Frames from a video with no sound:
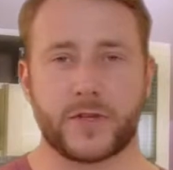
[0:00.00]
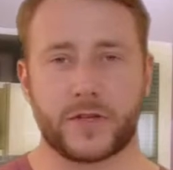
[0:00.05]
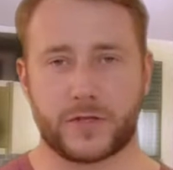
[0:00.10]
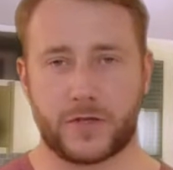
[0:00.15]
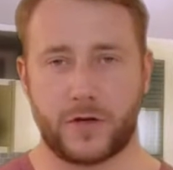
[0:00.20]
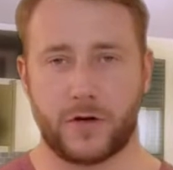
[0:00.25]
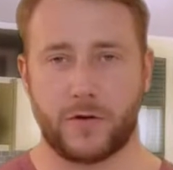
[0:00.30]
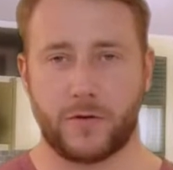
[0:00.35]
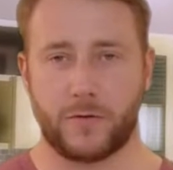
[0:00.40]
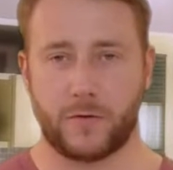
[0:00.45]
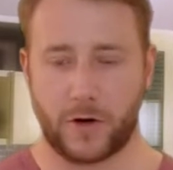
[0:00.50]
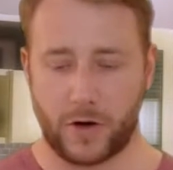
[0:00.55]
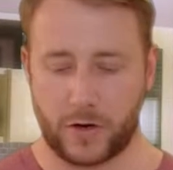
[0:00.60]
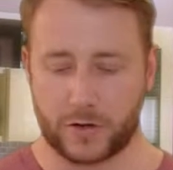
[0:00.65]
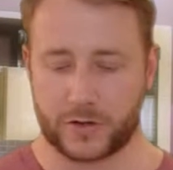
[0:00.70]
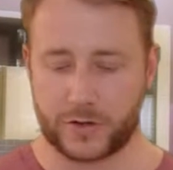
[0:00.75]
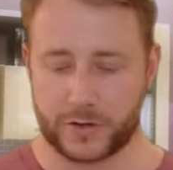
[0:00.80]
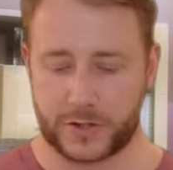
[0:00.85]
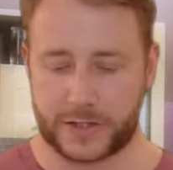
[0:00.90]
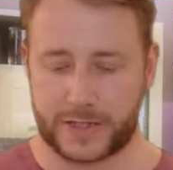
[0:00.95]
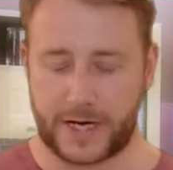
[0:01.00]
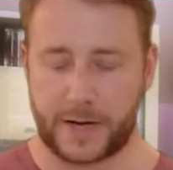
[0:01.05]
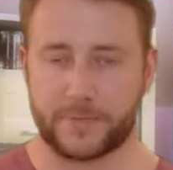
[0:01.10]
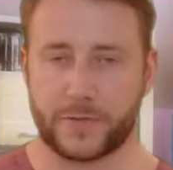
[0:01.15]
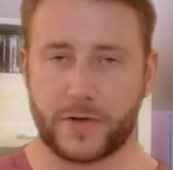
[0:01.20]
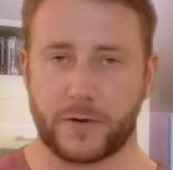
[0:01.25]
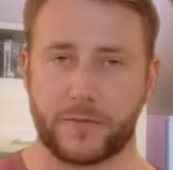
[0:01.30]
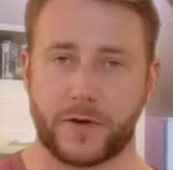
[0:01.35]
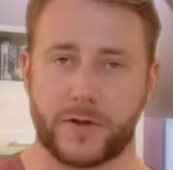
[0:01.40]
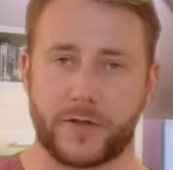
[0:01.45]
So we're on to step
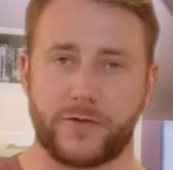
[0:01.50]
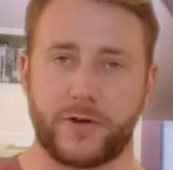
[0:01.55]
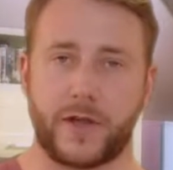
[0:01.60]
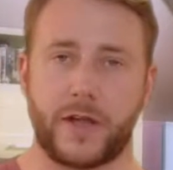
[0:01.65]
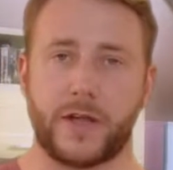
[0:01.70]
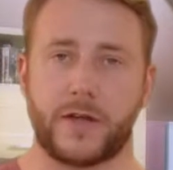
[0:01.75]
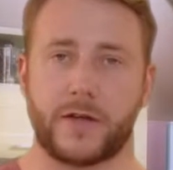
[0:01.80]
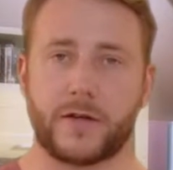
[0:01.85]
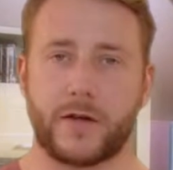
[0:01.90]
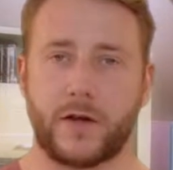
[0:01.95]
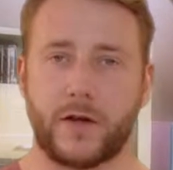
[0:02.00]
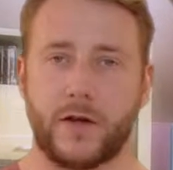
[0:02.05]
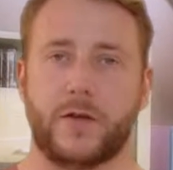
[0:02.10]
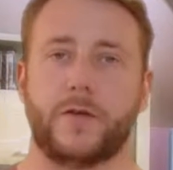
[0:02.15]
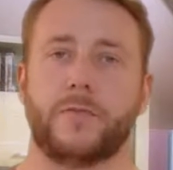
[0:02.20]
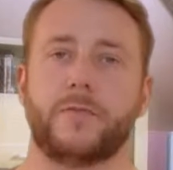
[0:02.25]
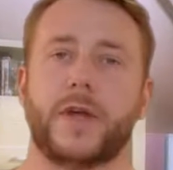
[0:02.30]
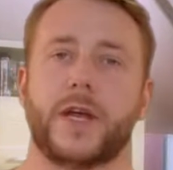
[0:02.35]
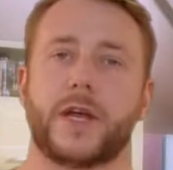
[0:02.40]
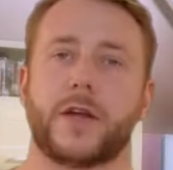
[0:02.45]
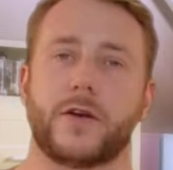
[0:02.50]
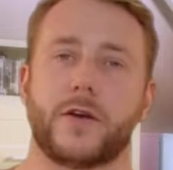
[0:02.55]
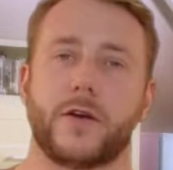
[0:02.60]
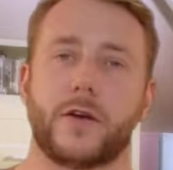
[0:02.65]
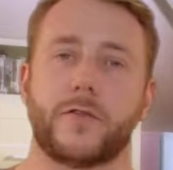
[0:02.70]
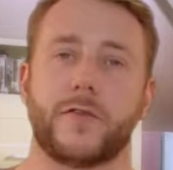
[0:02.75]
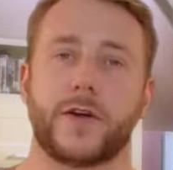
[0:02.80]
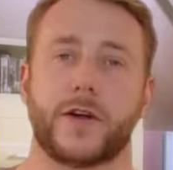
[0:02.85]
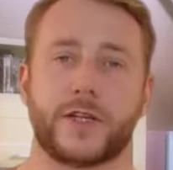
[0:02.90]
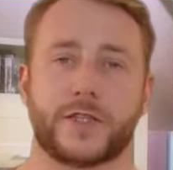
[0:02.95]
number 3 on making
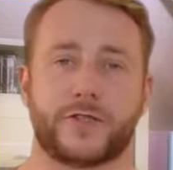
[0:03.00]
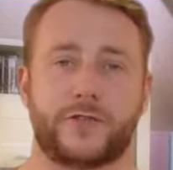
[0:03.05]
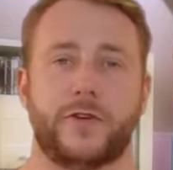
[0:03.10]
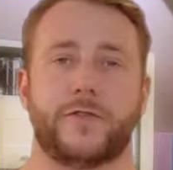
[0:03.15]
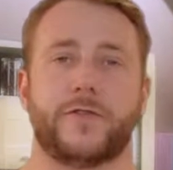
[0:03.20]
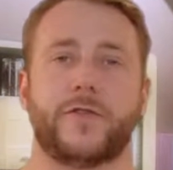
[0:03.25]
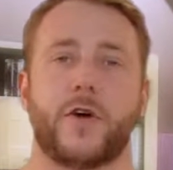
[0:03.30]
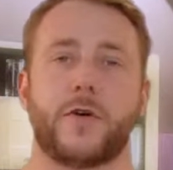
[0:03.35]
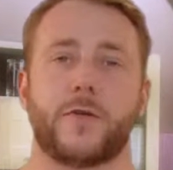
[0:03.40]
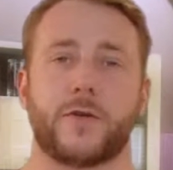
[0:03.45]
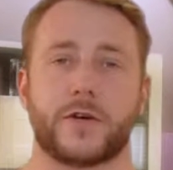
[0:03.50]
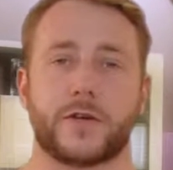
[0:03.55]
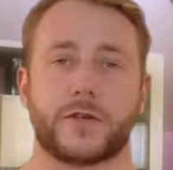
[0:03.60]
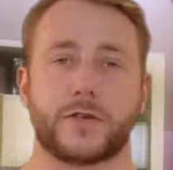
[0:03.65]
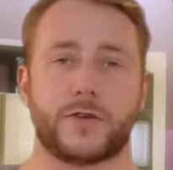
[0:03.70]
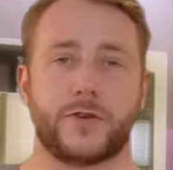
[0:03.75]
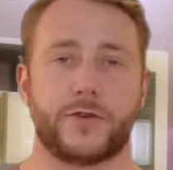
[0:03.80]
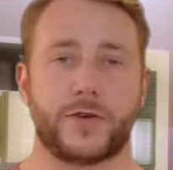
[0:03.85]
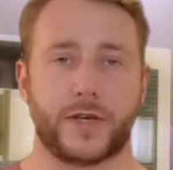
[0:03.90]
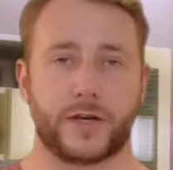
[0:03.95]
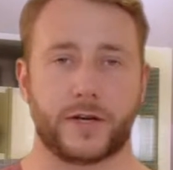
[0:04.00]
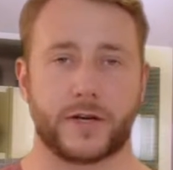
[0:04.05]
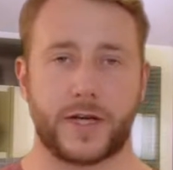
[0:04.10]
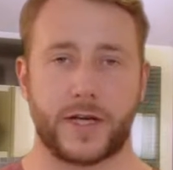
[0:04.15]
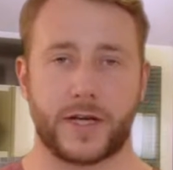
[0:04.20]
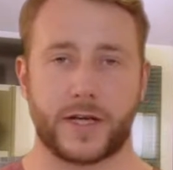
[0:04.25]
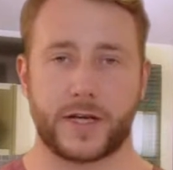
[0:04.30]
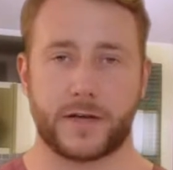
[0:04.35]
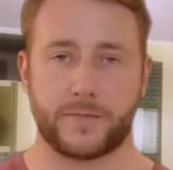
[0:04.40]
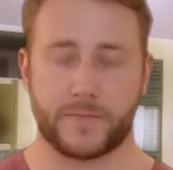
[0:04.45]
our very straightforward 2-tiered
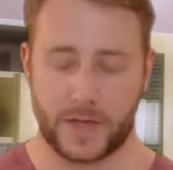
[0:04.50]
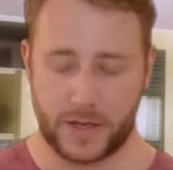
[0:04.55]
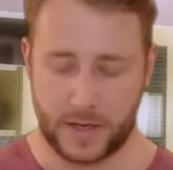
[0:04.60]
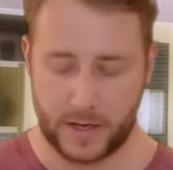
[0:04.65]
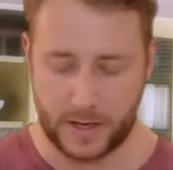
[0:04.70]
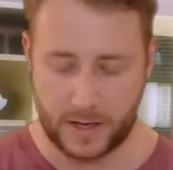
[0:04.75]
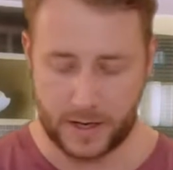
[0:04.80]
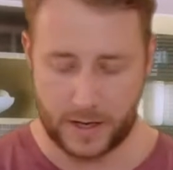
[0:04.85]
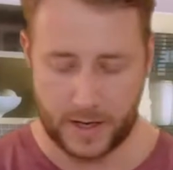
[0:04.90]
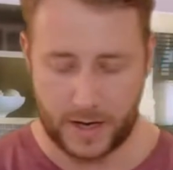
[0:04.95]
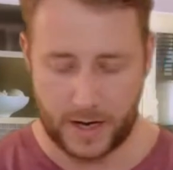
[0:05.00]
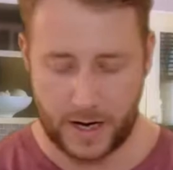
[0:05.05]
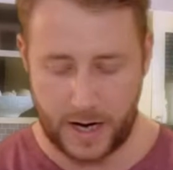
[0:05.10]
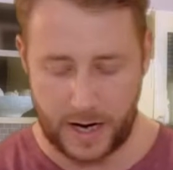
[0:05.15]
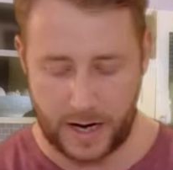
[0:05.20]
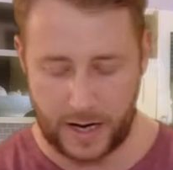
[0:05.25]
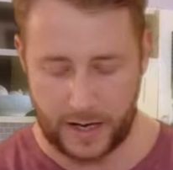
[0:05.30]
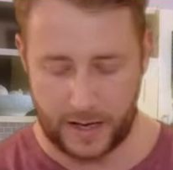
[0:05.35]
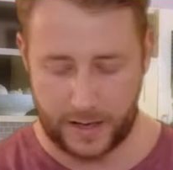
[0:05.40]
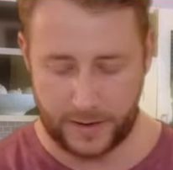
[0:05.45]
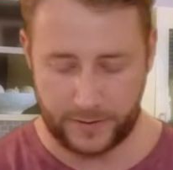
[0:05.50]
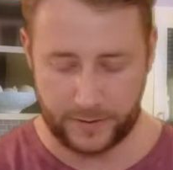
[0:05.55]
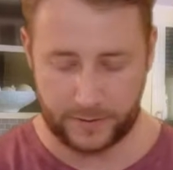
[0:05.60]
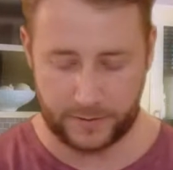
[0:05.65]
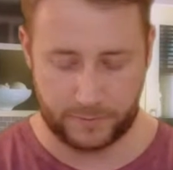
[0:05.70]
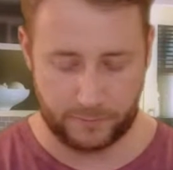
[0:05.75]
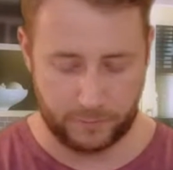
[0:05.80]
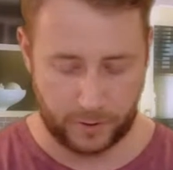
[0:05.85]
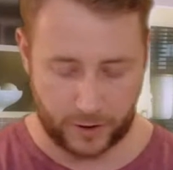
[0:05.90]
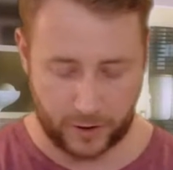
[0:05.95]
cake. And
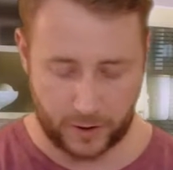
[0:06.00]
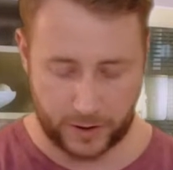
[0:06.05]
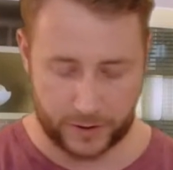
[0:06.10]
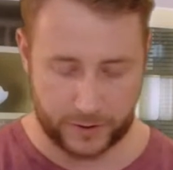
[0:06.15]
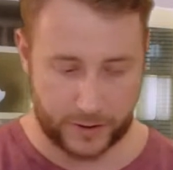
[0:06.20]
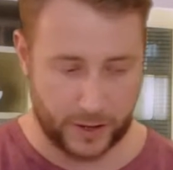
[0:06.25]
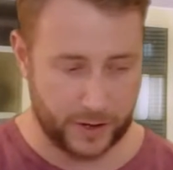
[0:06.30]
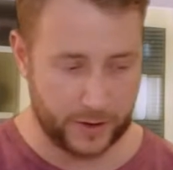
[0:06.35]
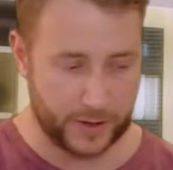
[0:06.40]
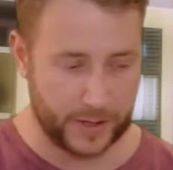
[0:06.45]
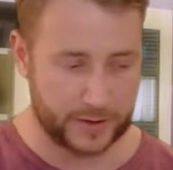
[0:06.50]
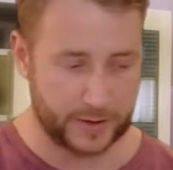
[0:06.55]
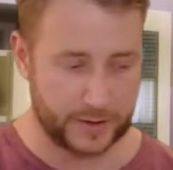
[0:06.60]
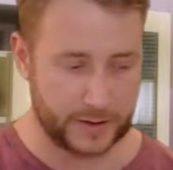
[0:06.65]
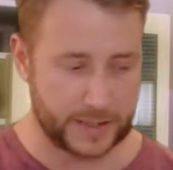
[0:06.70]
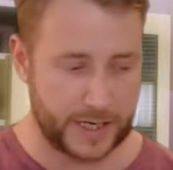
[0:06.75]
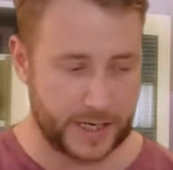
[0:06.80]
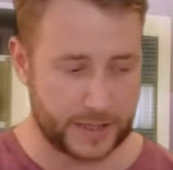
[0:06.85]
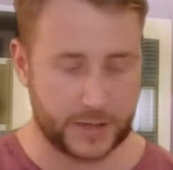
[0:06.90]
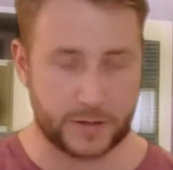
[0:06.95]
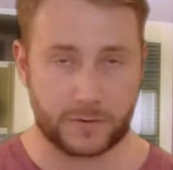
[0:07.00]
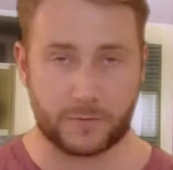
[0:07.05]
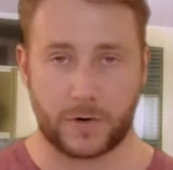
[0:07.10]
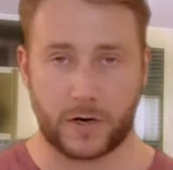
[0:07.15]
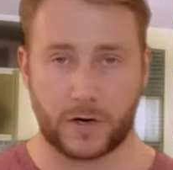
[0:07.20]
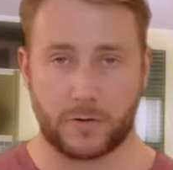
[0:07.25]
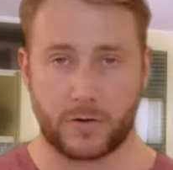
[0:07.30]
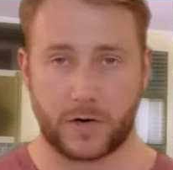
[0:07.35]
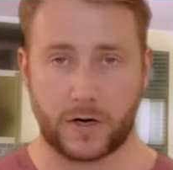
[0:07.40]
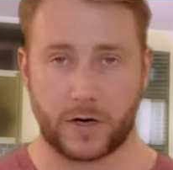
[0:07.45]
we're going to now get to the section
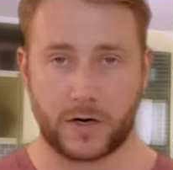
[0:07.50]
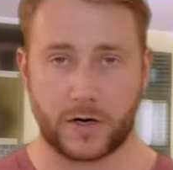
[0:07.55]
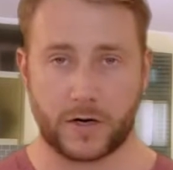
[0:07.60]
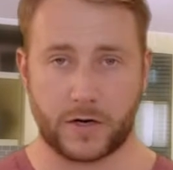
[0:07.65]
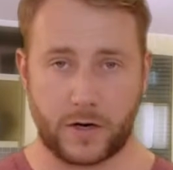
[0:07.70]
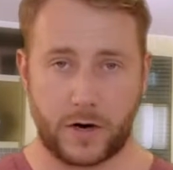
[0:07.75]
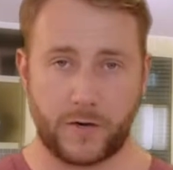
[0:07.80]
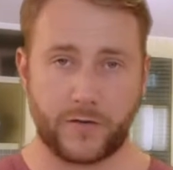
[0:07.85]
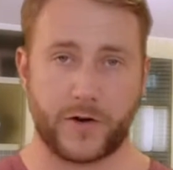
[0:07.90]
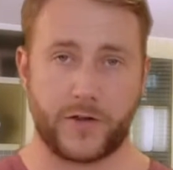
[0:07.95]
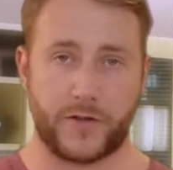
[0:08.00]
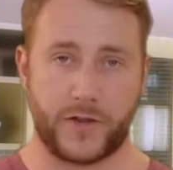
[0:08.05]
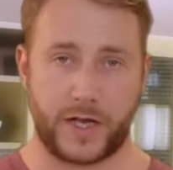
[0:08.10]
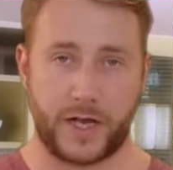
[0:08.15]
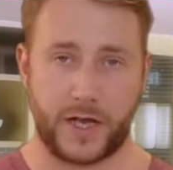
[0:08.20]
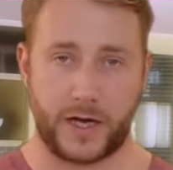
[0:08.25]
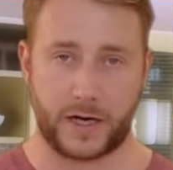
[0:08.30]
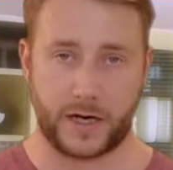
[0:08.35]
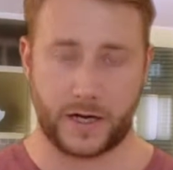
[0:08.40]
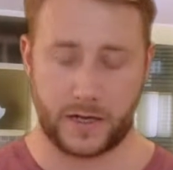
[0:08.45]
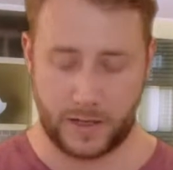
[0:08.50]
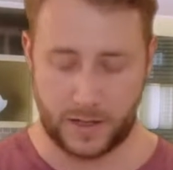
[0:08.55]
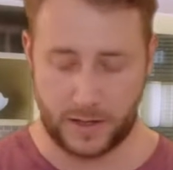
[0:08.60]
where we're covering the cake.